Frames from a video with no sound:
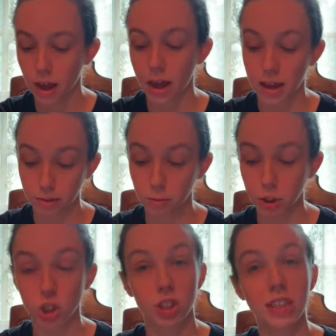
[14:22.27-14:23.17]
And
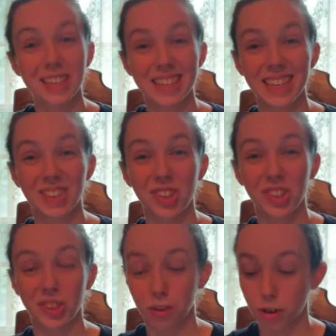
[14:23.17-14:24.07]
which leads into
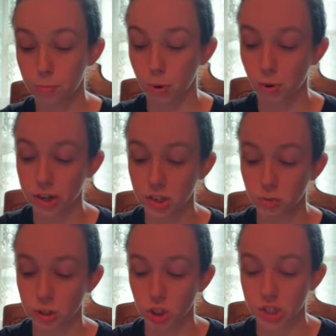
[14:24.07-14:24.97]
the third point,
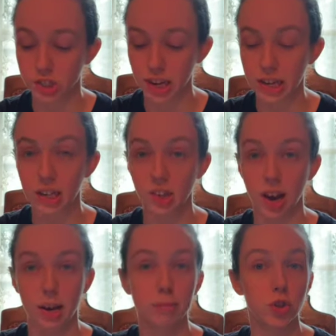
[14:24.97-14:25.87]
which is taking
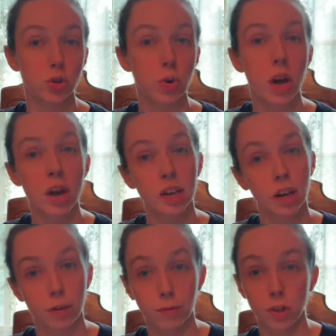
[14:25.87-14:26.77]
time to
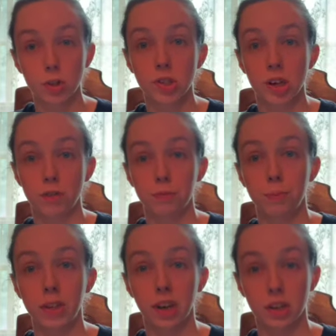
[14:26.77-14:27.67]
care for yourself,
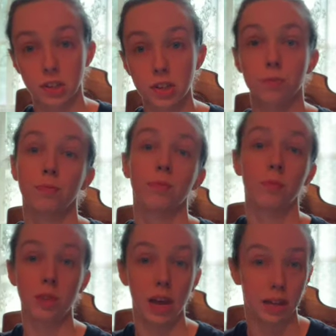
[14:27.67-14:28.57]
because
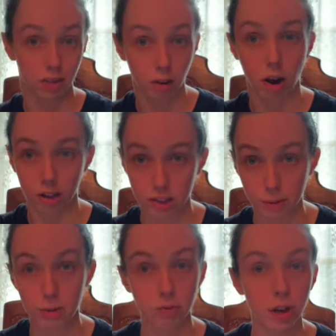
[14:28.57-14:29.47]
like the
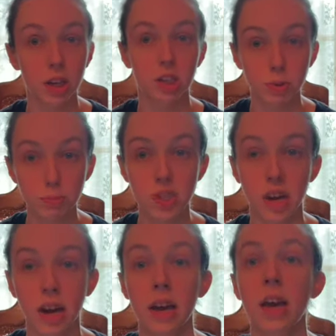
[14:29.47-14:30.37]
concept of
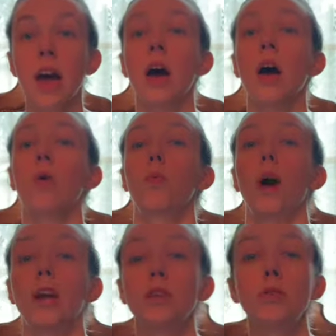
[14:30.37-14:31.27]
ahimsa,
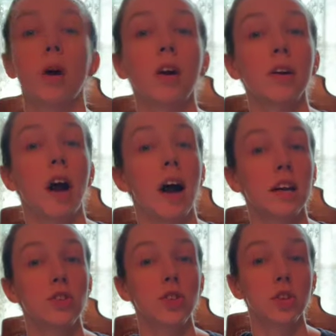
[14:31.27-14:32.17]
when you are
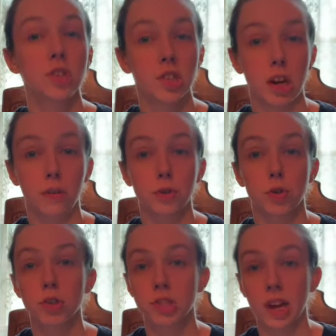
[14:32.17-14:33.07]
kind to yourselves,
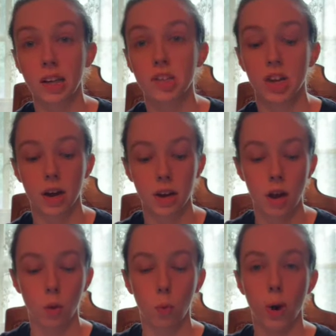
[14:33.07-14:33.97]
or satya,
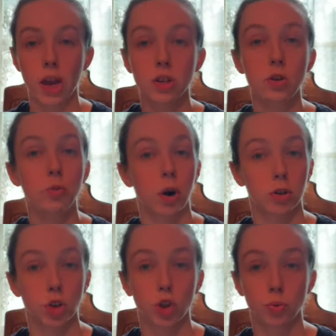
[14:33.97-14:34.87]
when you
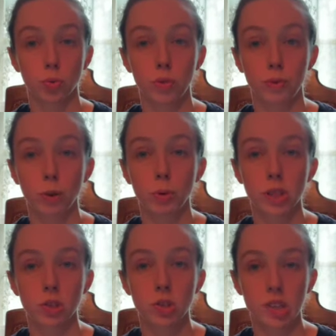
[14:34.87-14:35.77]
are truthful
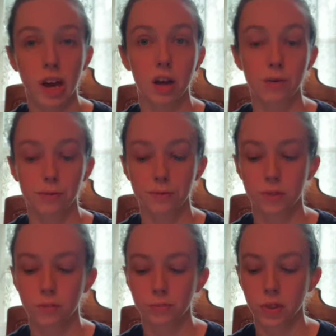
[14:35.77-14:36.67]
with yourself,
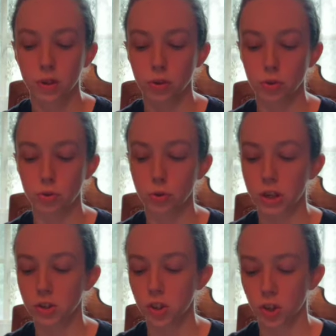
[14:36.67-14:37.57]
you
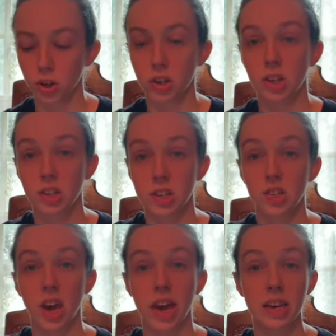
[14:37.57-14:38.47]
in turn
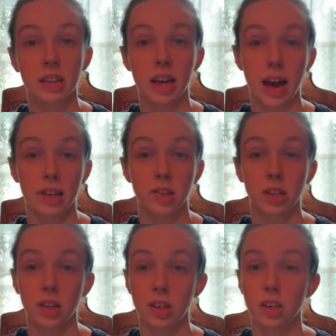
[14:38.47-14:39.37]
take that
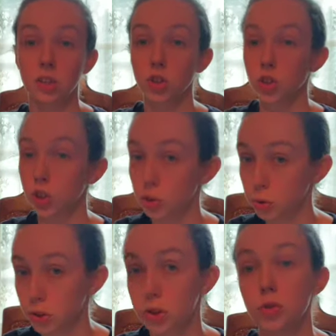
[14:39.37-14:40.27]
into
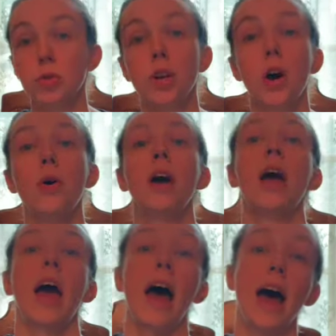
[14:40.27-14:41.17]
the studio
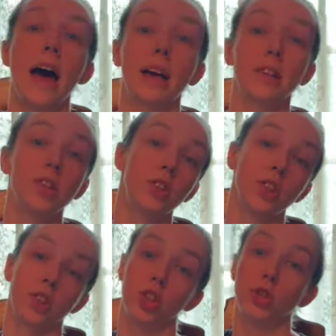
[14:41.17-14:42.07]
and
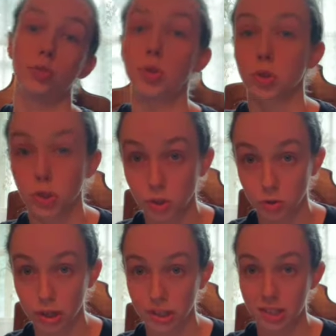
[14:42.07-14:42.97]
to your
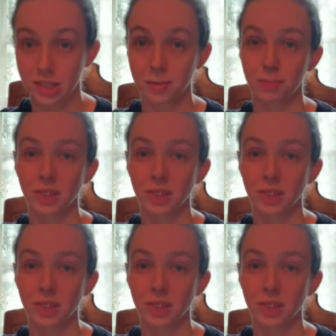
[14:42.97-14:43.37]
students.